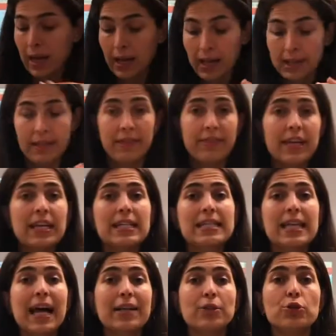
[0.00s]
The thing is
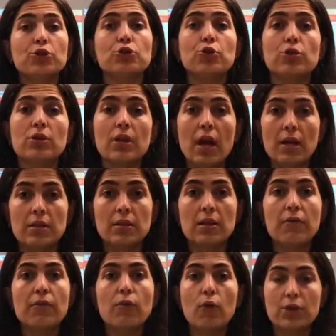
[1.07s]
that you should not
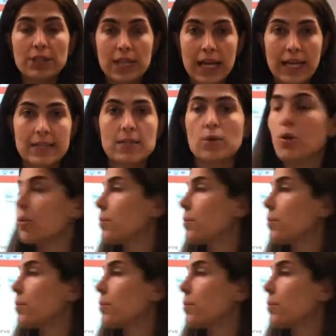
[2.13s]
vortex or